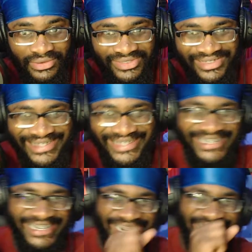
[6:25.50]

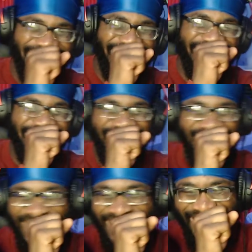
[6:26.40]
Oh,
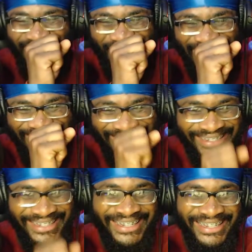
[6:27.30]
I love this.
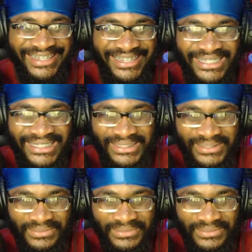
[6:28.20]
Ah, ah,